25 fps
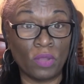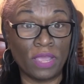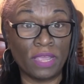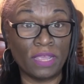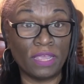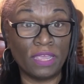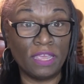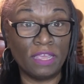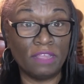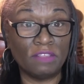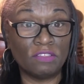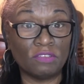and
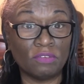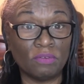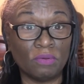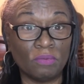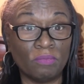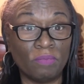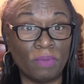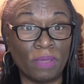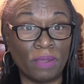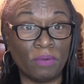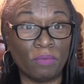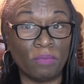key to a
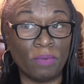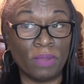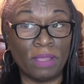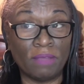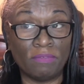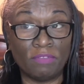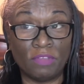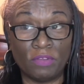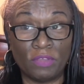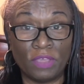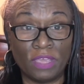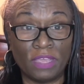better way
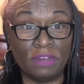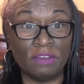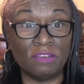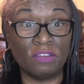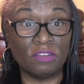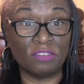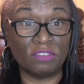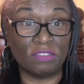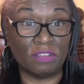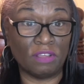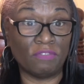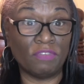of you getting
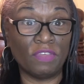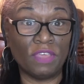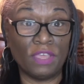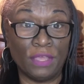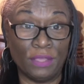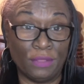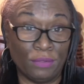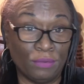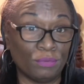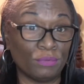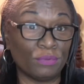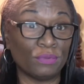yourself
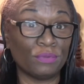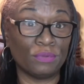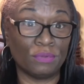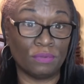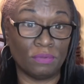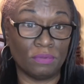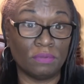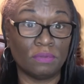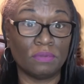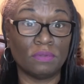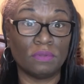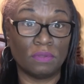healed,
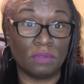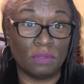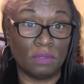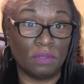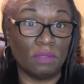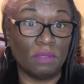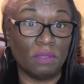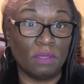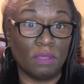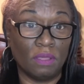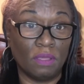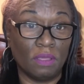
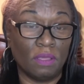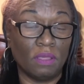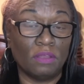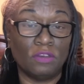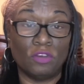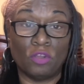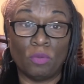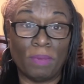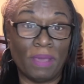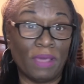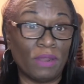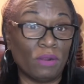
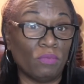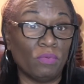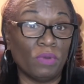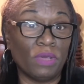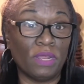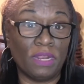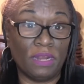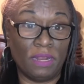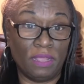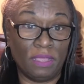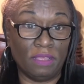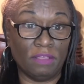no matter what
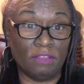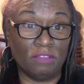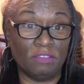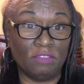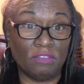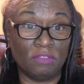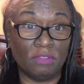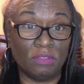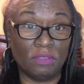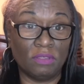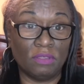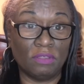it is.